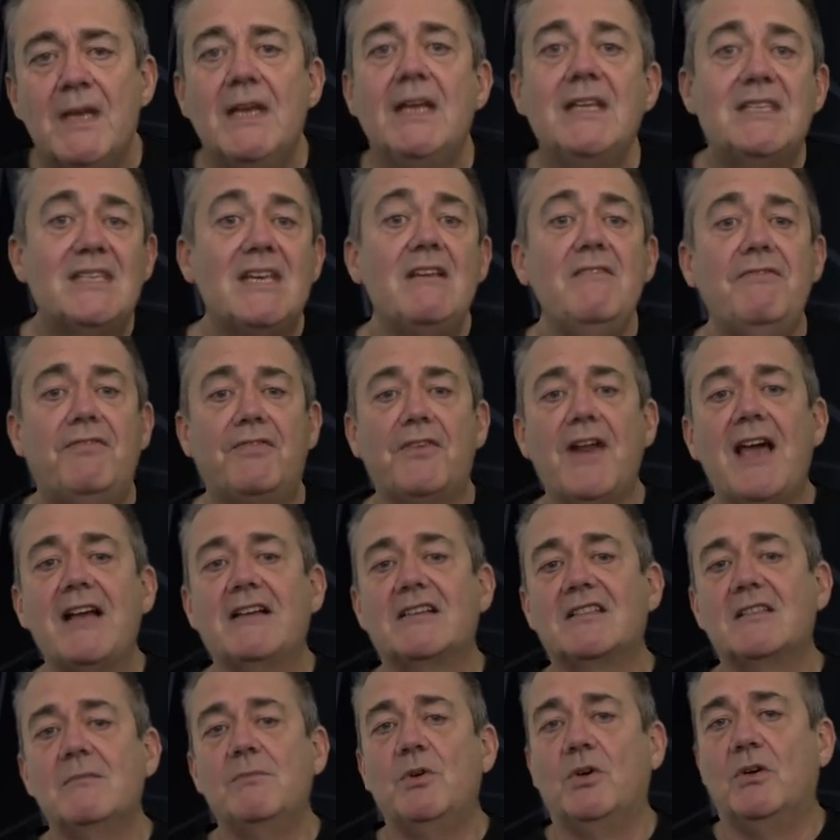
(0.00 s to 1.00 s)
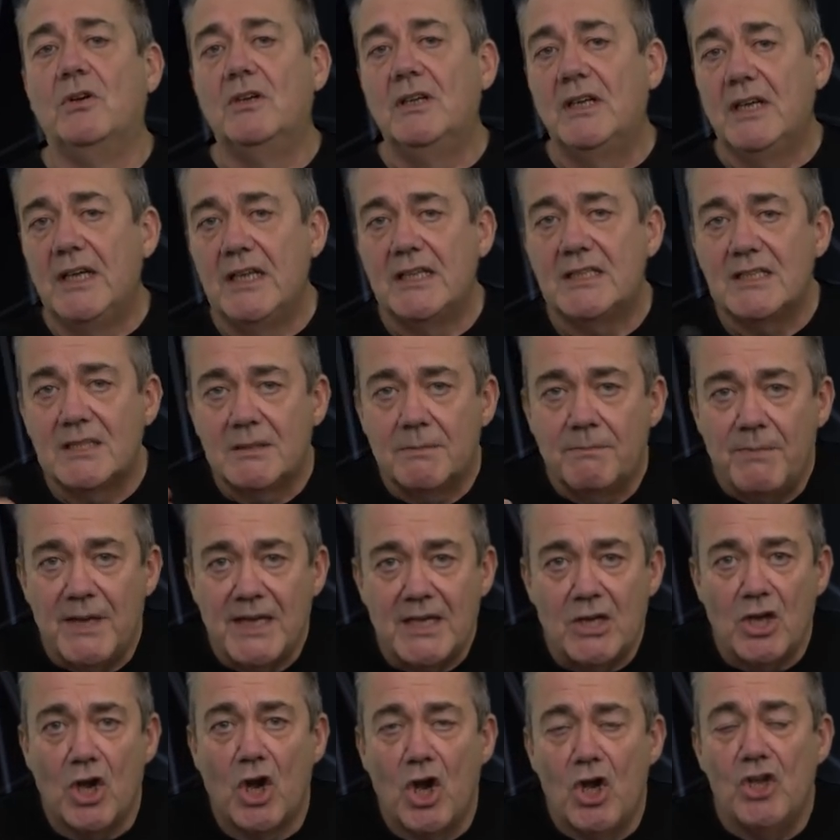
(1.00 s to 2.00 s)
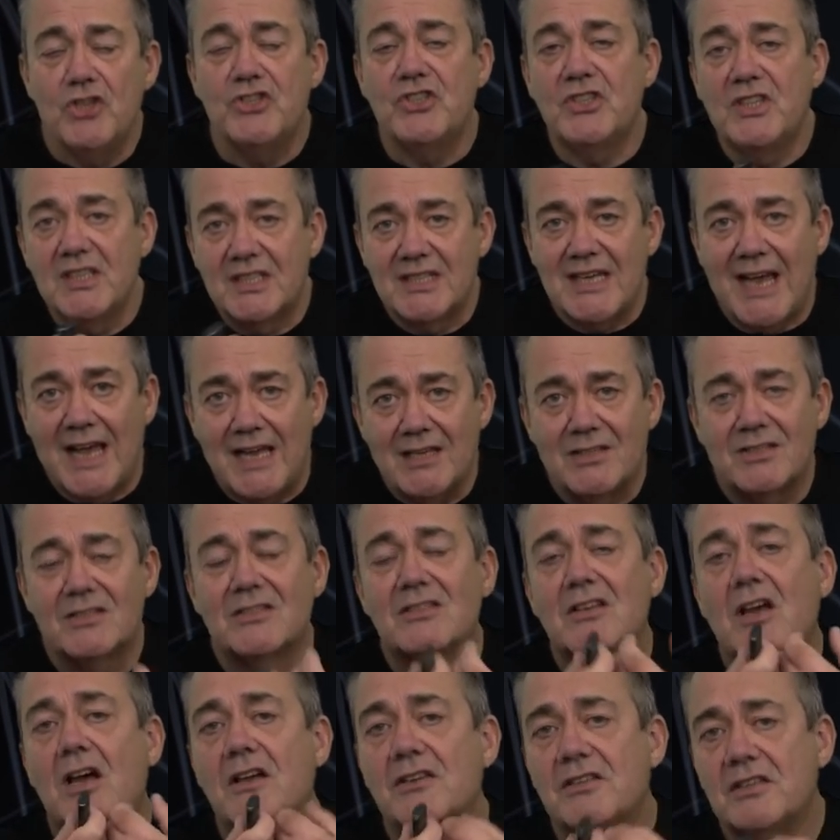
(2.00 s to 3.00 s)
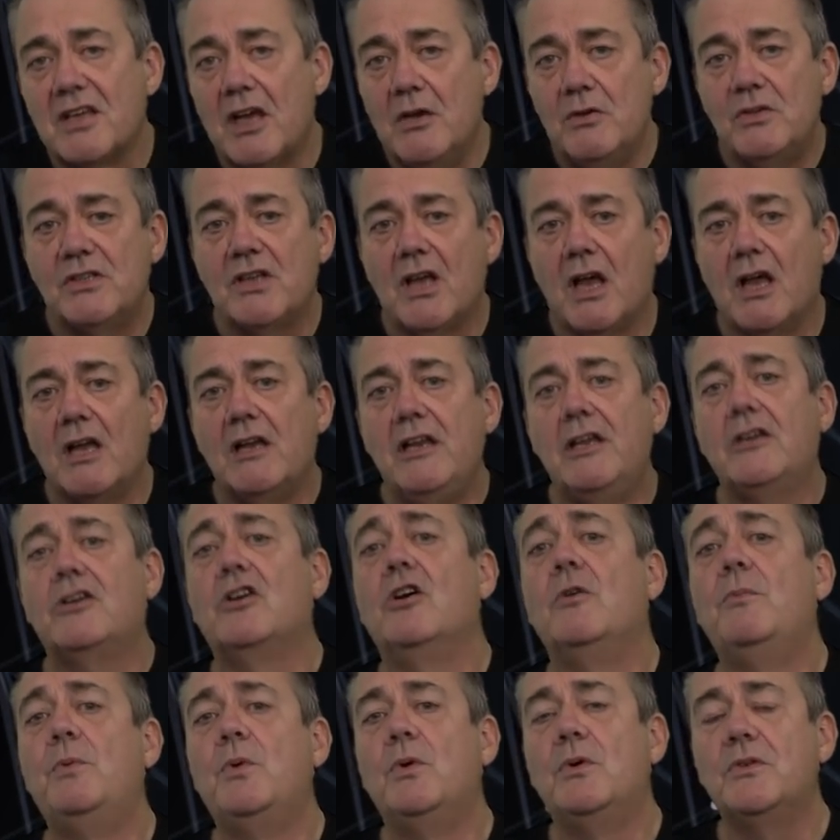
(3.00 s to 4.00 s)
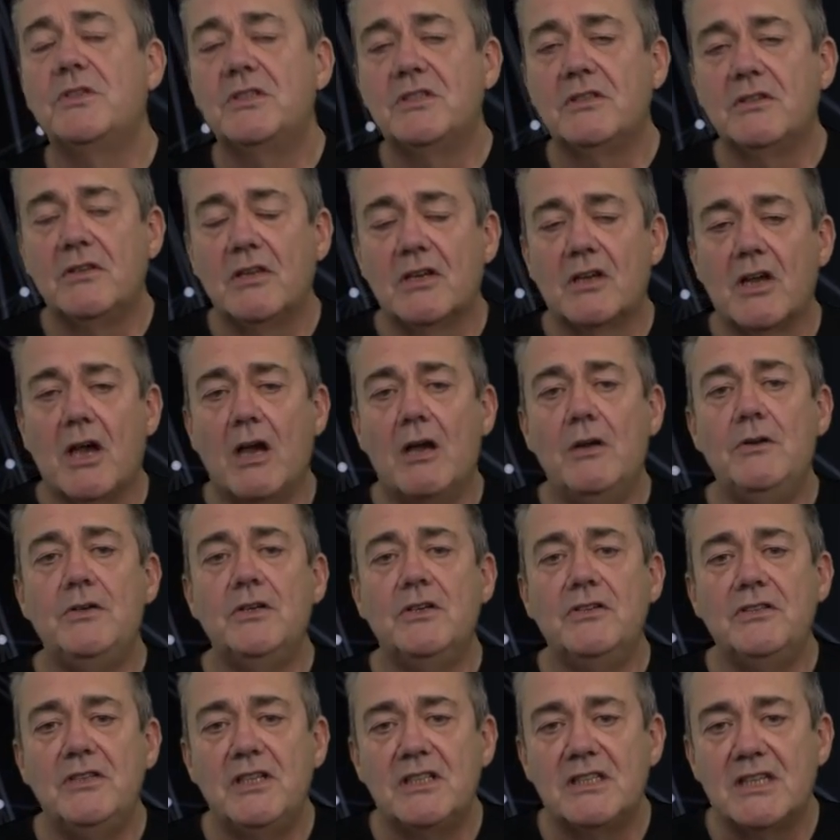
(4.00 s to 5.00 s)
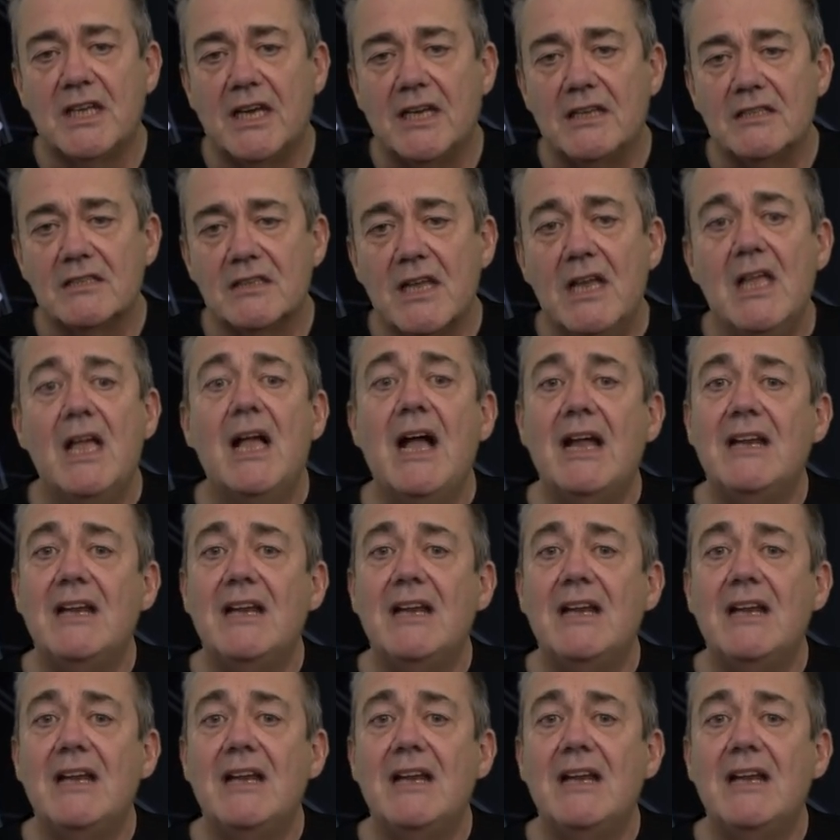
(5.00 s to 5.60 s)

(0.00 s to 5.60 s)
It's inflexible. It's because the tests are so tightly coupled to the code under test.